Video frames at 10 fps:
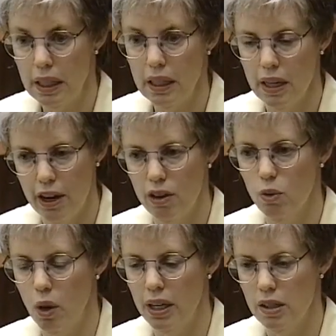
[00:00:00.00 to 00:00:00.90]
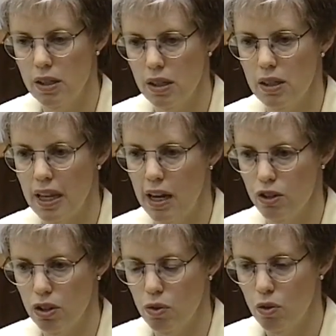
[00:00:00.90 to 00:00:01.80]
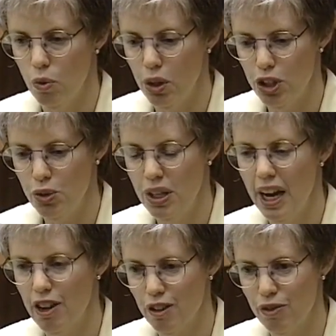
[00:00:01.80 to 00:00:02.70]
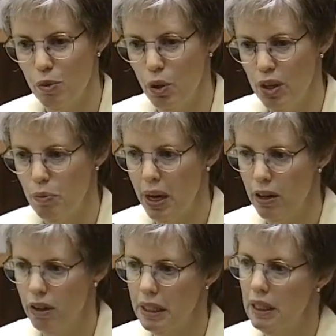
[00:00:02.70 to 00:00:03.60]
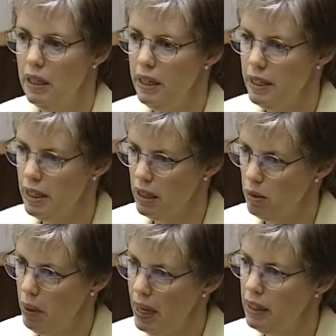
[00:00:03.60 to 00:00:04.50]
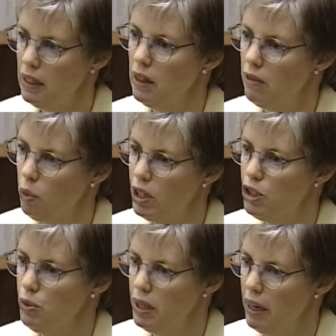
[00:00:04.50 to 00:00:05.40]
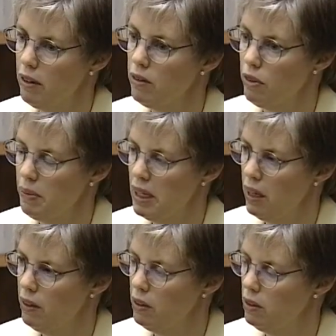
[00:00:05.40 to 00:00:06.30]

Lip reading: inherit one at 6,000. What you inherit from one parent is independent of what you inherit from the other.